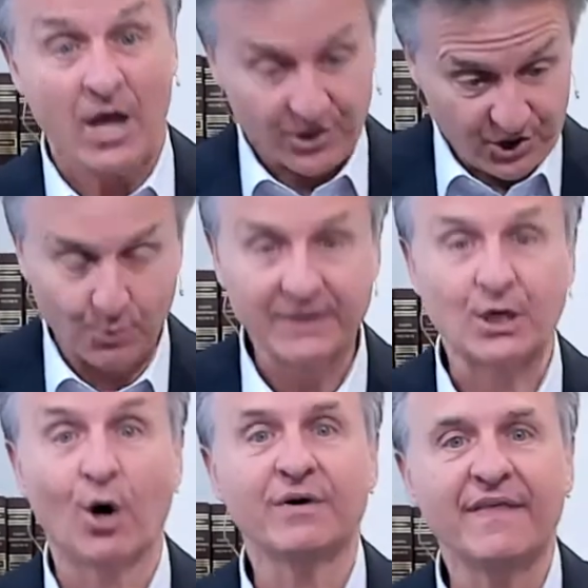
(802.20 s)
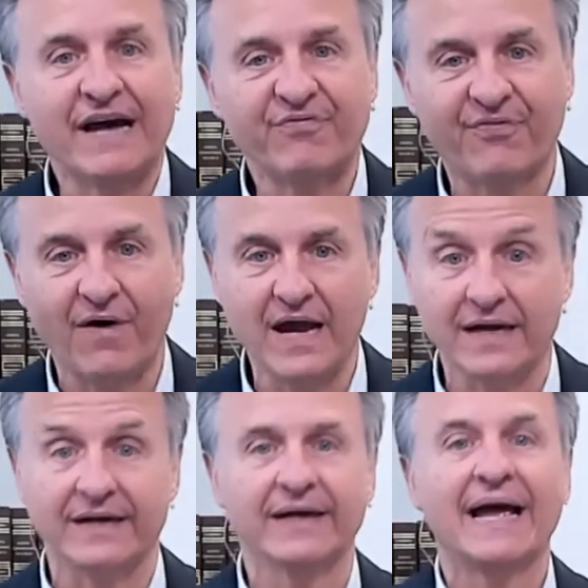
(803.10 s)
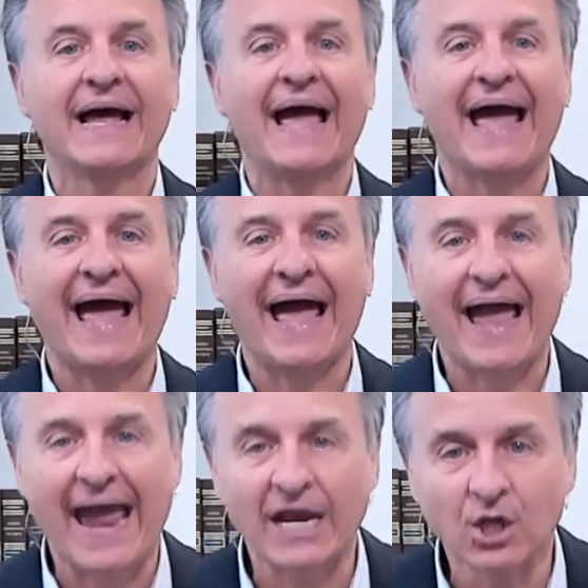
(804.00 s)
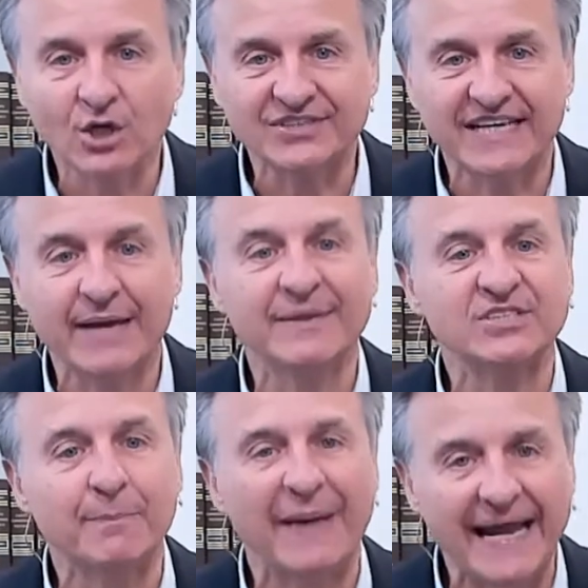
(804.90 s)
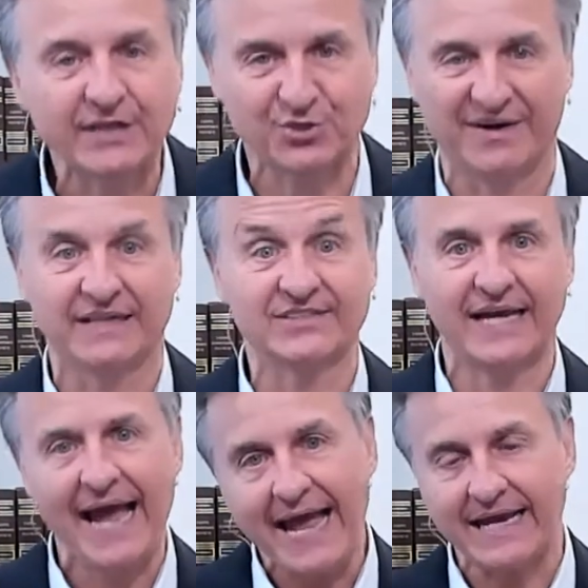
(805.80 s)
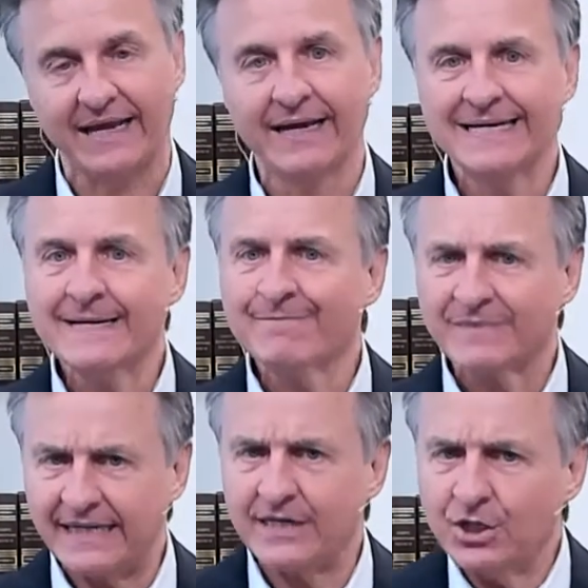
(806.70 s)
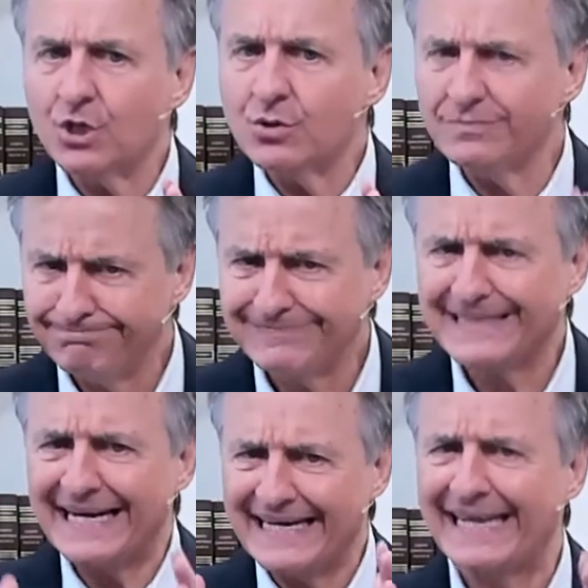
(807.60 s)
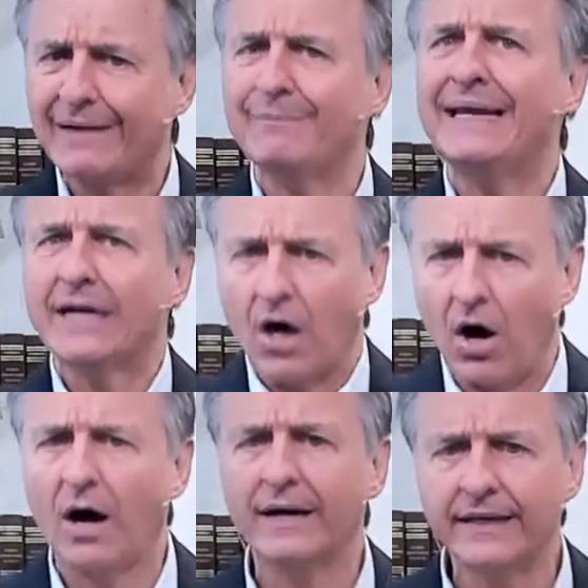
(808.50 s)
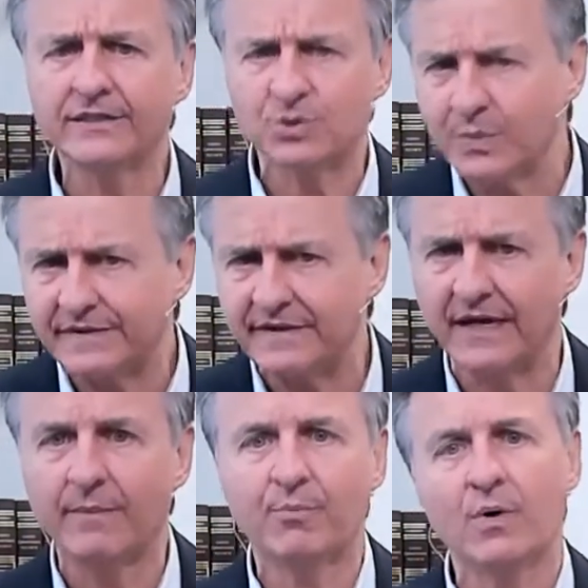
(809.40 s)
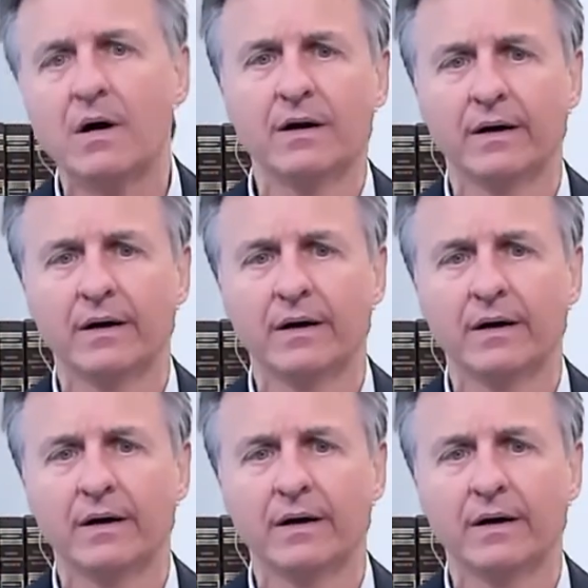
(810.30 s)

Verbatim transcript: You would go to that friend and look to him as a patron and say, hey, can you kind of get me an audience with the emperor?